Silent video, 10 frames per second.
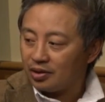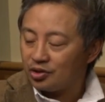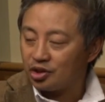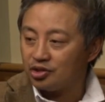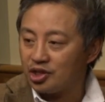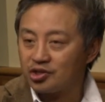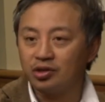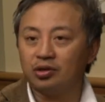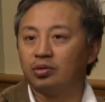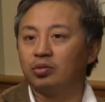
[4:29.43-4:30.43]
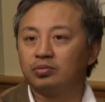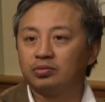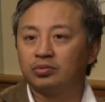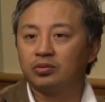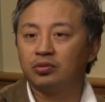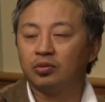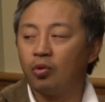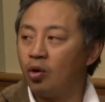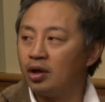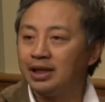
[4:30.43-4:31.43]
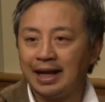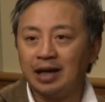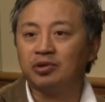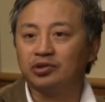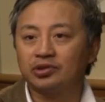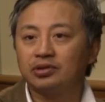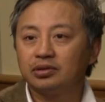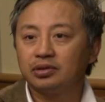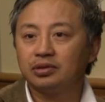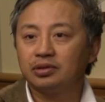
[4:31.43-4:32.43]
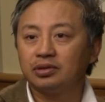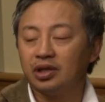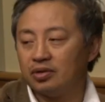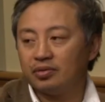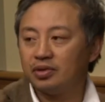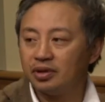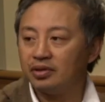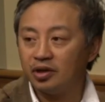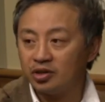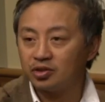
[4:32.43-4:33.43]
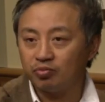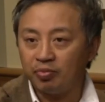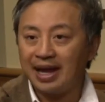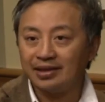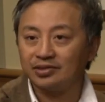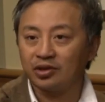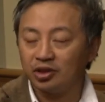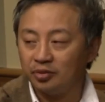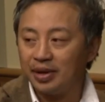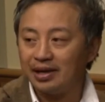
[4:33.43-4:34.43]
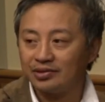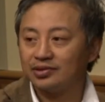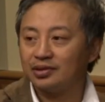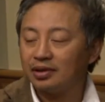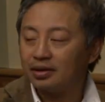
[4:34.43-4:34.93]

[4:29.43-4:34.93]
traditional oil enamels. They're just paints, they're good paints.